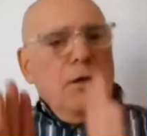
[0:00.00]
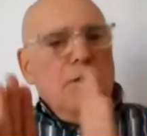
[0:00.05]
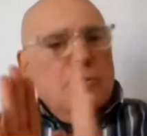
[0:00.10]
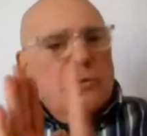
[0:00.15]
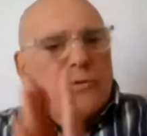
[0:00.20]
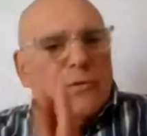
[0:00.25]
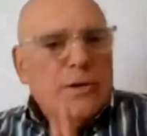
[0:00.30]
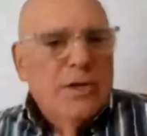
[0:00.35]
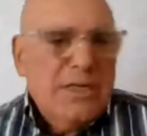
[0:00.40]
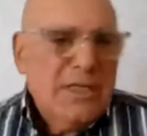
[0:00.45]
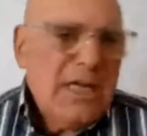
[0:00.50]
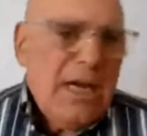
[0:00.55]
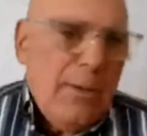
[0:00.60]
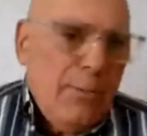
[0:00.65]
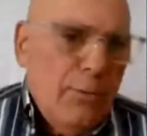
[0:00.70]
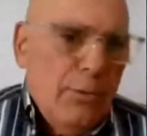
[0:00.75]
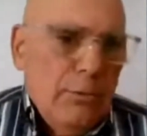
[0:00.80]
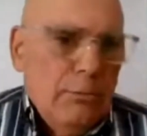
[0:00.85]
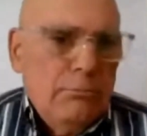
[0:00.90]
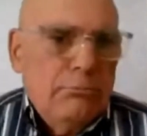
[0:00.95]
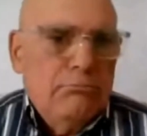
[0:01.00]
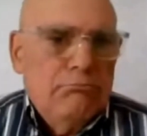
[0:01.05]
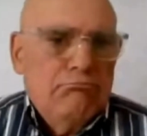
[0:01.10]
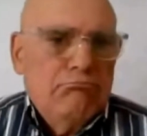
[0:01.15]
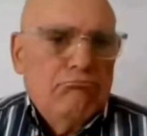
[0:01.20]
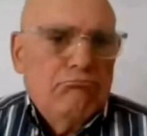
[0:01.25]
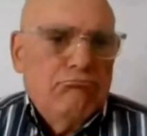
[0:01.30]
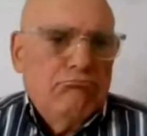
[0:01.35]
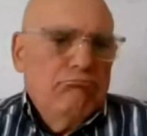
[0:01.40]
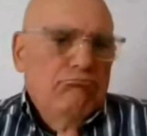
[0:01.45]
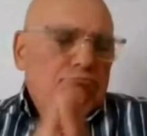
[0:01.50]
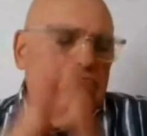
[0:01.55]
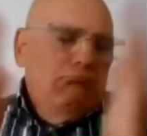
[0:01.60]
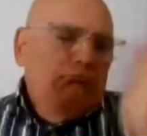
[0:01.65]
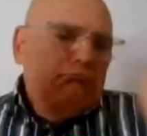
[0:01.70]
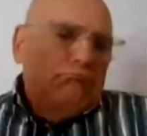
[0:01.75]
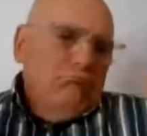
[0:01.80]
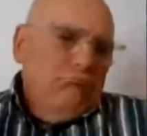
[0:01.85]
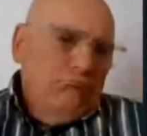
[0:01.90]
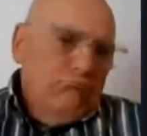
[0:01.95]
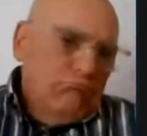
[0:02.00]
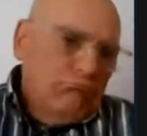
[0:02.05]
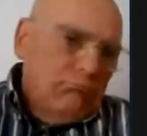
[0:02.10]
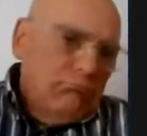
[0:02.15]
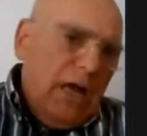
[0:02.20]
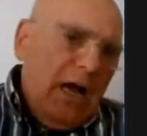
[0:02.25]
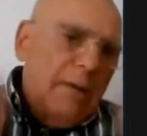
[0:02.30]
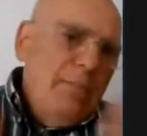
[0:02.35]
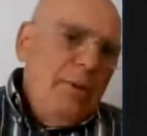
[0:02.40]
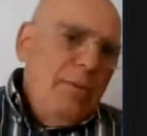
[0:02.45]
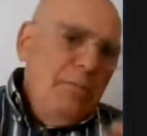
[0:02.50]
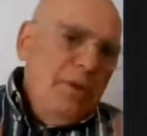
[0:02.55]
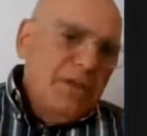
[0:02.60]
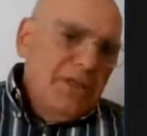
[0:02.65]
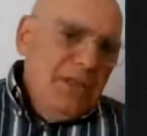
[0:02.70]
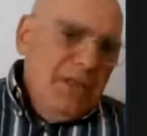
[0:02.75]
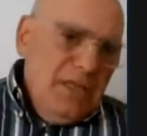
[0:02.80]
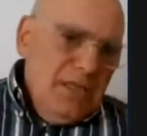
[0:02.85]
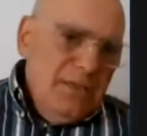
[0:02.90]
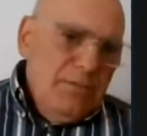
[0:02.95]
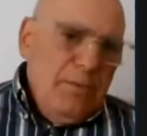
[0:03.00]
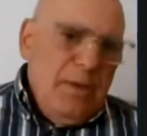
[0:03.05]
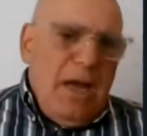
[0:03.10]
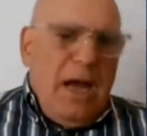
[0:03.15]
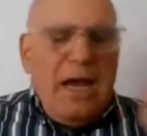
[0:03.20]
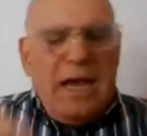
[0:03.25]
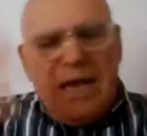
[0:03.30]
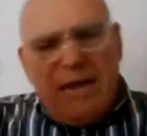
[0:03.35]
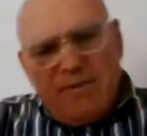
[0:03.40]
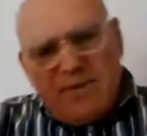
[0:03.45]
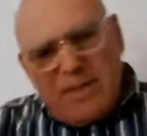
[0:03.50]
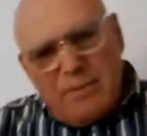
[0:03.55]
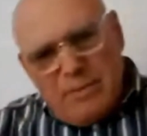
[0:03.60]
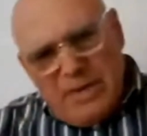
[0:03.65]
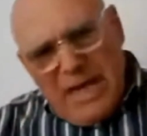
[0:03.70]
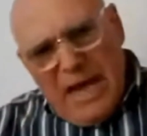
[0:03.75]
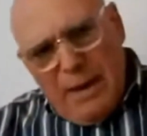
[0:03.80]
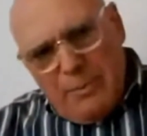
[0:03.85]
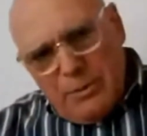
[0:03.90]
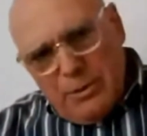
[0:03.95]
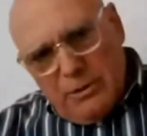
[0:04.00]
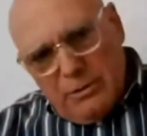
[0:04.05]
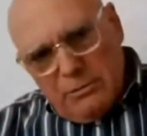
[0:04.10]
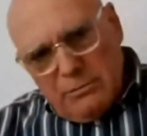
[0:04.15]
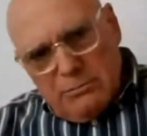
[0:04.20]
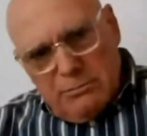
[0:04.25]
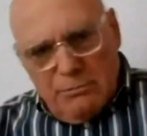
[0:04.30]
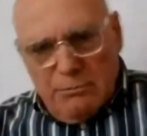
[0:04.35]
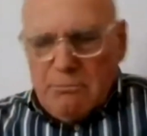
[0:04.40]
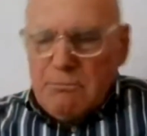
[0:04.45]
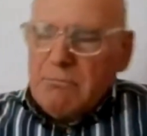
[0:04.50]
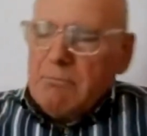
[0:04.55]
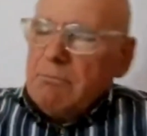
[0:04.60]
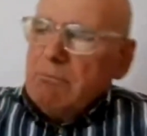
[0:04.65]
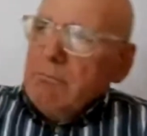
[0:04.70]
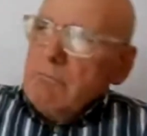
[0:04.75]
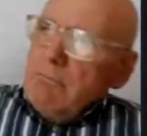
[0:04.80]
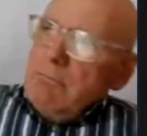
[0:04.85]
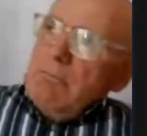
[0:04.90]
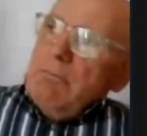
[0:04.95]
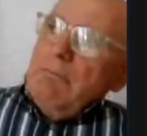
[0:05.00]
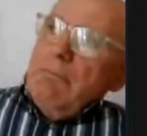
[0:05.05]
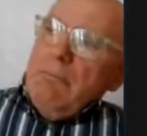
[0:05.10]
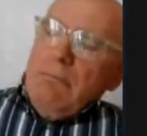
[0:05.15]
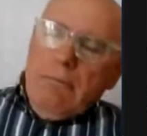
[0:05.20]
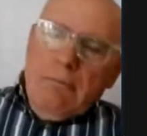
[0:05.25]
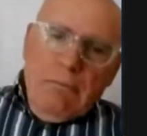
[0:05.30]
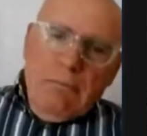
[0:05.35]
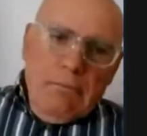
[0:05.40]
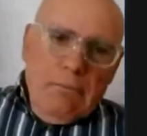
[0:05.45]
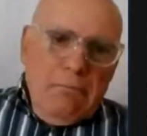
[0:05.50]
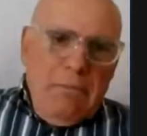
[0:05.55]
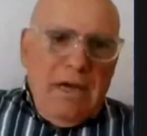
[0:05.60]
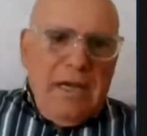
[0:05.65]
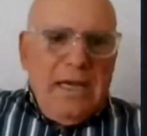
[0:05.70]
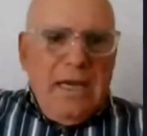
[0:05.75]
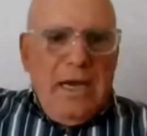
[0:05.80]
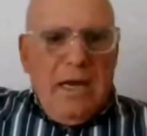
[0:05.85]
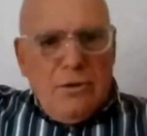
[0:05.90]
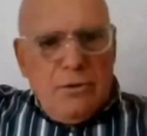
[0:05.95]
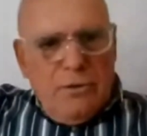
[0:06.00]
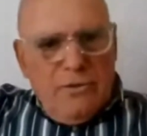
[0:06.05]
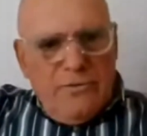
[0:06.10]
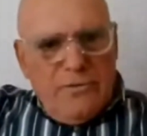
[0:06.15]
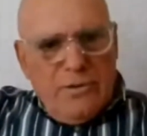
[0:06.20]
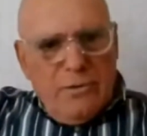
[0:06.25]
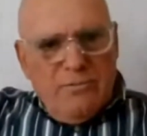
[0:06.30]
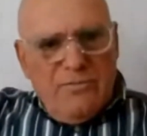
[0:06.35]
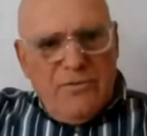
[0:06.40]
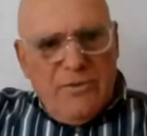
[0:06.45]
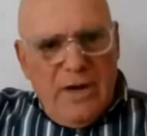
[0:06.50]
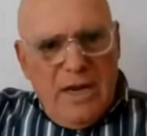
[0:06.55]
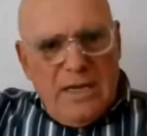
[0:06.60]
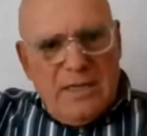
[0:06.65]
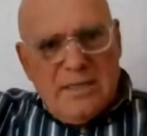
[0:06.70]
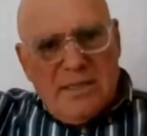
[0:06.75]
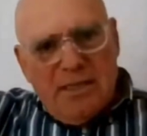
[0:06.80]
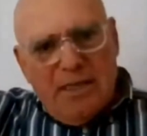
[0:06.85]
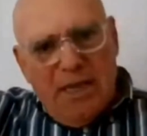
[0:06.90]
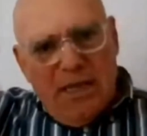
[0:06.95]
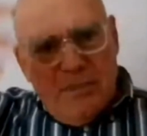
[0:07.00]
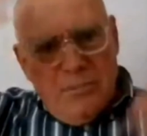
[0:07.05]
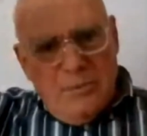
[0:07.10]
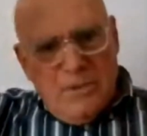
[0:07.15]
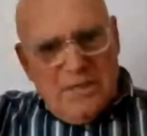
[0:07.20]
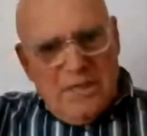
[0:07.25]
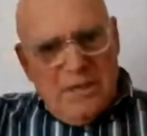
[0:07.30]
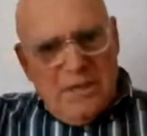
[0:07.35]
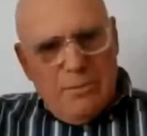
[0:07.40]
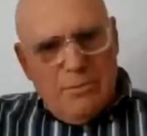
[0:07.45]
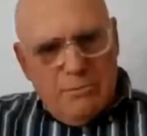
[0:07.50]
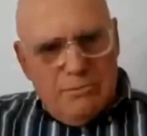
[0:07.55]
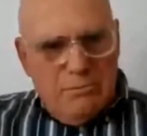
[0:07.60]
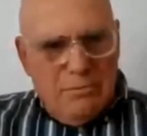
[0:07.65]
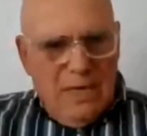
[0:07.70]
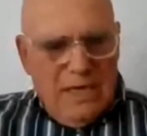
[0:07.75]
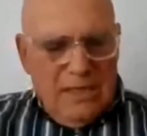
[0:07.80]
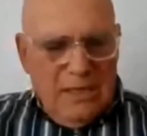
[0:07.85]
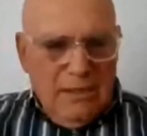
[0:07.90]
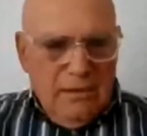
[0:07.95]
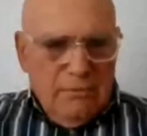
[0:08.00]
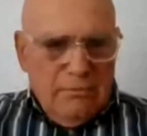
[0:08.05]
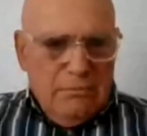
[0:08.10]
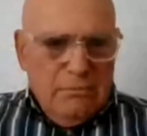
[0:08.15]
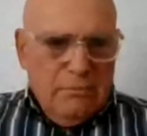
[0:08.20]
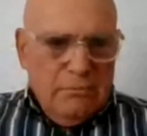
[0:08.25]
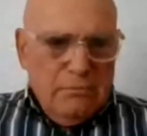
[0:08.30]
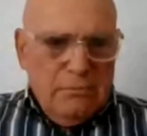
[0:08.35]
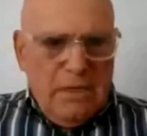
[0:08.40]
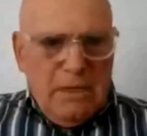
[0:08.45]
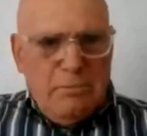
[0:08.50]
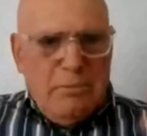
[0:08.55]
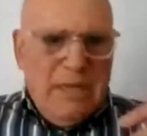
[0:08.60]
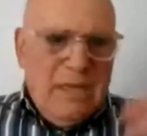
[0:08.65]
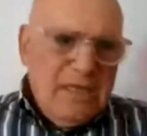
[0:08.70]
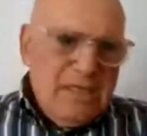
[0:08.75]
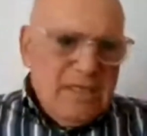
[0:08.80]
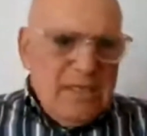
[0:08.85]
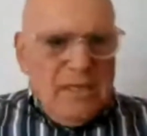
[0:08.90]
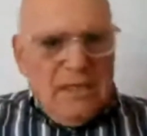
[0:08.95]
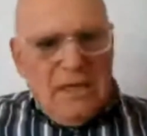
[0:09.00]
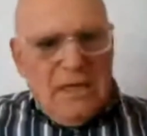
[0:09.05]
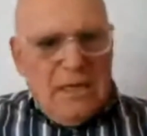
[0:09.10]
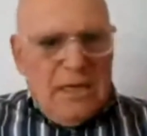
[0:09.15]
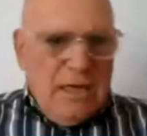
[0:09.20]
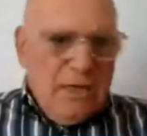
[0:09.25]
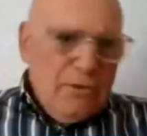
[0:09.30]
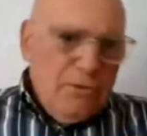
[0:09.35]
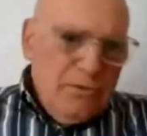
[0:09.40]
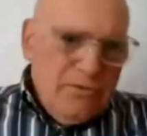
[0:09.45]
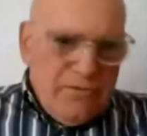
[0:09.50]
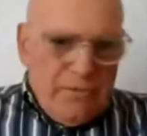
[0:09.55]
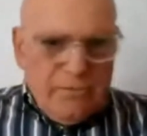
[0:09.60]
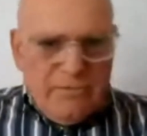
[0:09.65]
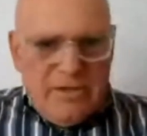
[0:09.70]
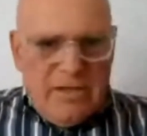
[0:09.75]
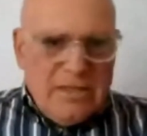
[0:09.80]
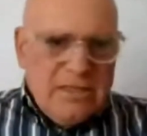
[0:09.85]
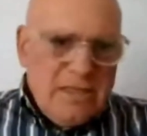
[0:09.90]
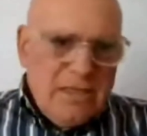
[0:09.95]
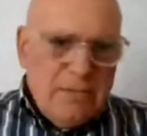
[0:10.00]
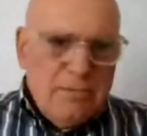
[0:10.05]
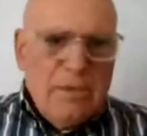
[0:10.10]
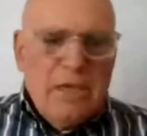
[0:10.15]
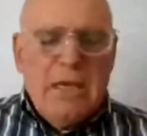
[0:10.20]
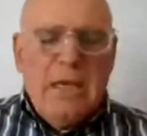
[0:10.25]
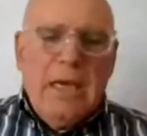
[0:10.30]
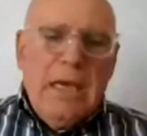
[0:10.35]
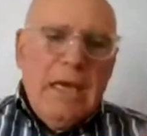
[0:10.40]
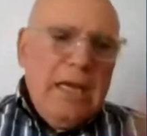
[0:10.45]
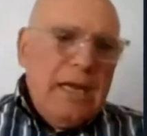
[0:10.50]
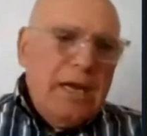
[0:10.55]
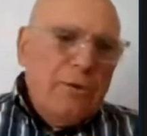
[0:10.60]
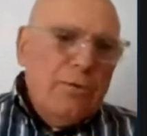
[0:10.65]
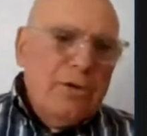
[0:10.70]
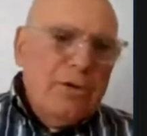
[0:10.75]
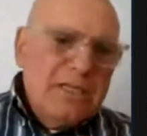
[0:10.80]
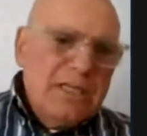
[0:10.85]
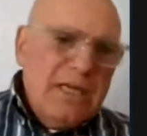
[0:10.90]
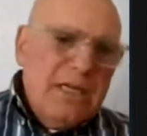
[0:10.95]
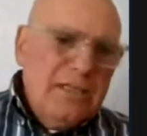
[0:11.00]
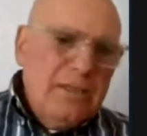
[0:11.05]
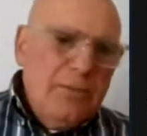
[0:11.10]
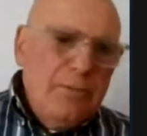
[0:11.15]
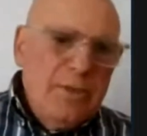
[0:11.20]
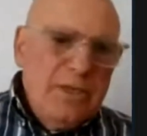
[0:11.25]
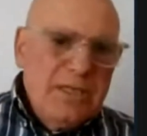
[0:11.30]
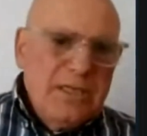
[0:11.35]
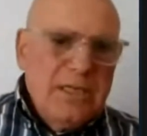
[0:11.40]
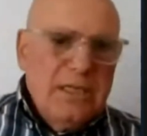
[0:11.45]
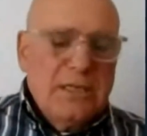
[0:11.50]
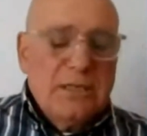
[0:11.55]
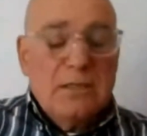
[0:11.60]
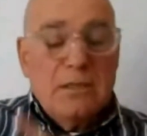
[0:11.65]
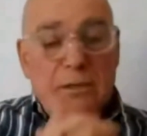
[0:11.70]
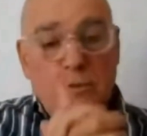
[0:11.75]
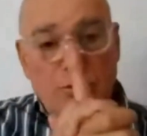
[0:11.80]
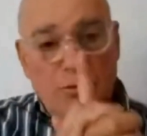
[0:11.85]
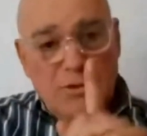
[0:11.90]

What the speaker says: So, for example, I'm a businessman. I have some capital. My uncle from France sent me some money. My Palestinian uncle from France sent, and I want to start a business.